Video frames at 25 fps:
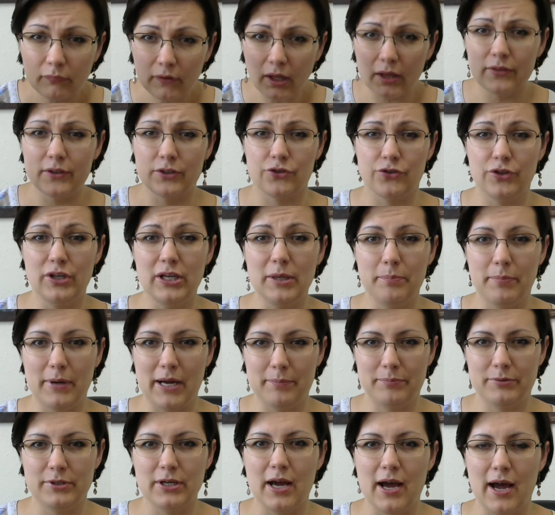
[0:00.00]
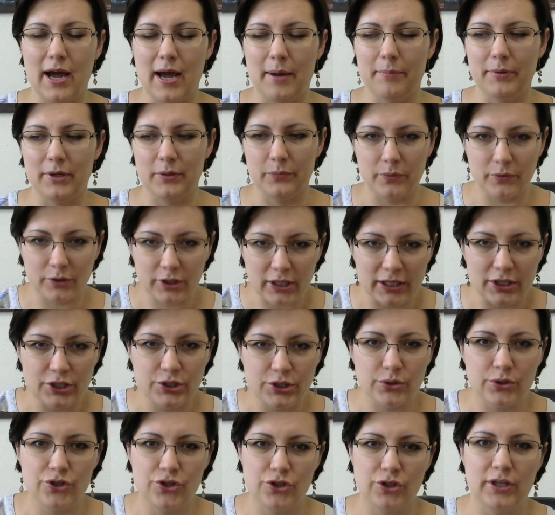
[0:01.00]
that really popped up, and we're going
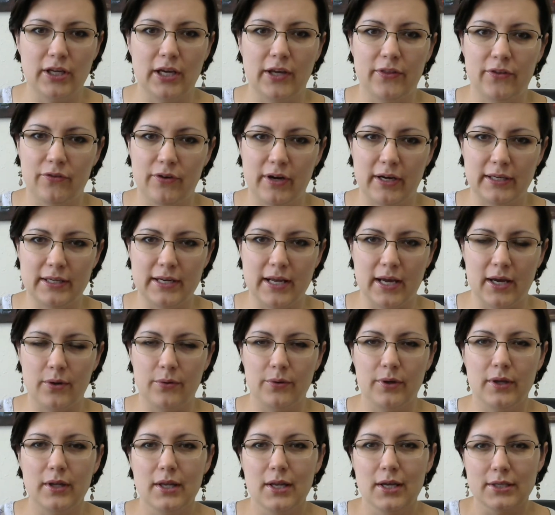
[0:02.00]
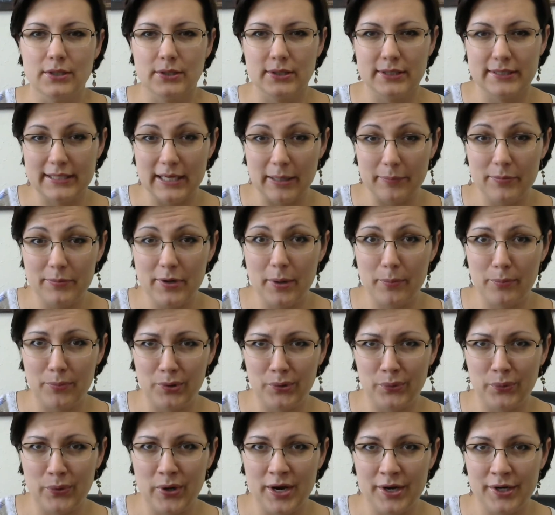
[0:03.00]
to do it together right now. So step
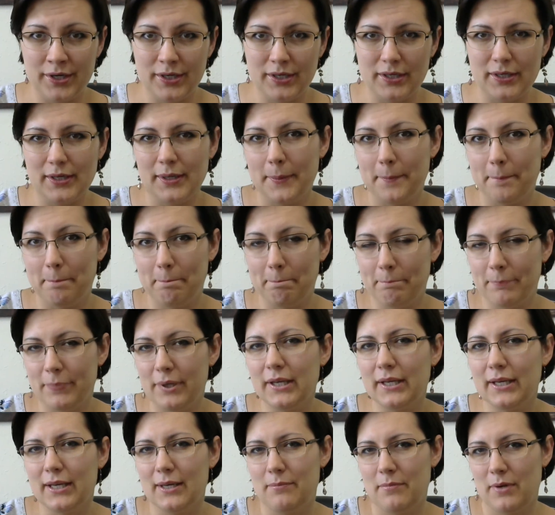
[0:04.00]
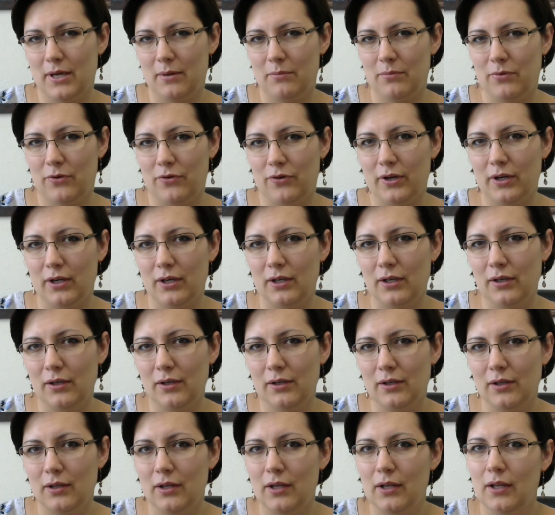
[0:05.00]
number one, pick a memory
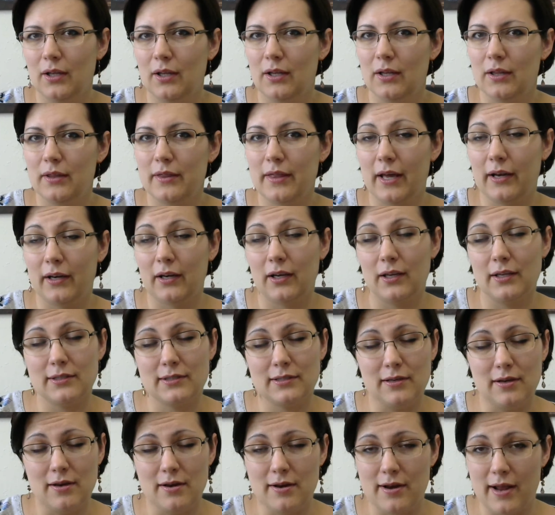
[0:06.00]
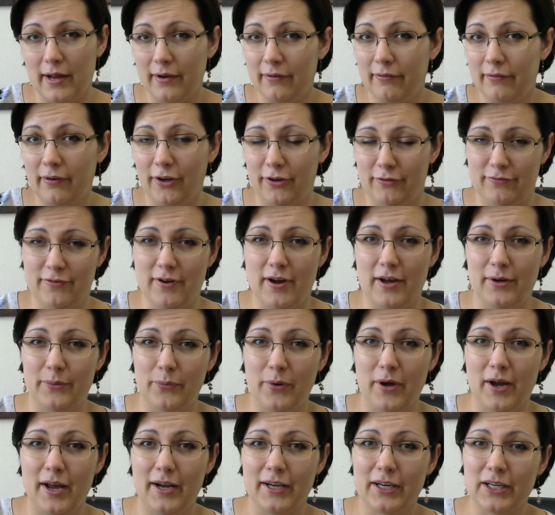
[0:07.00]
that is not a very fun
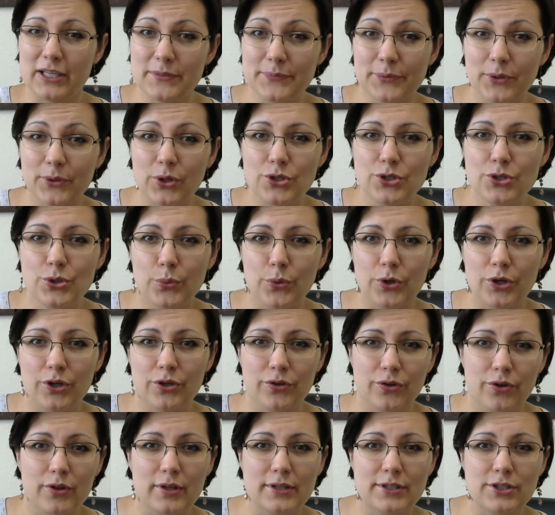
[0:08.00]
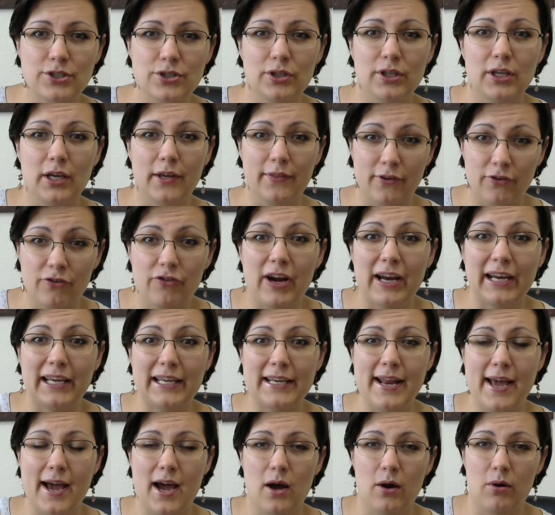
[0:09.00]
one, because we're going to work through this together right
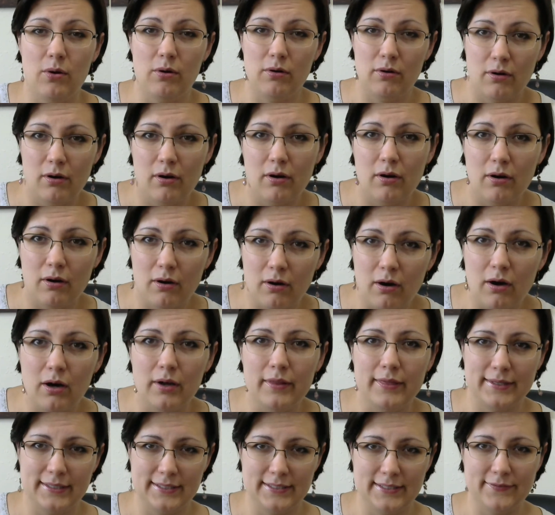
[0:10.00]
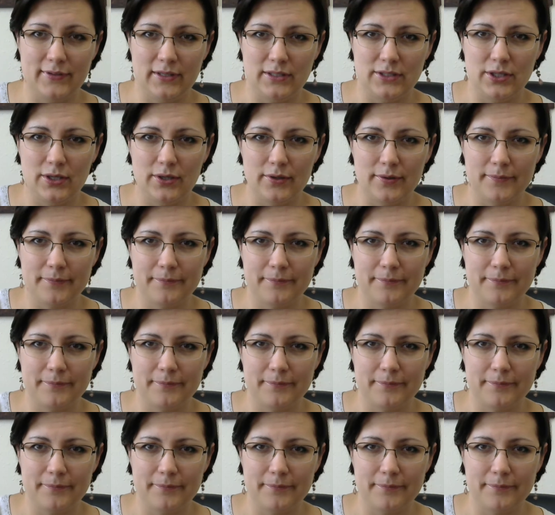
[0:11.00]
now on this video.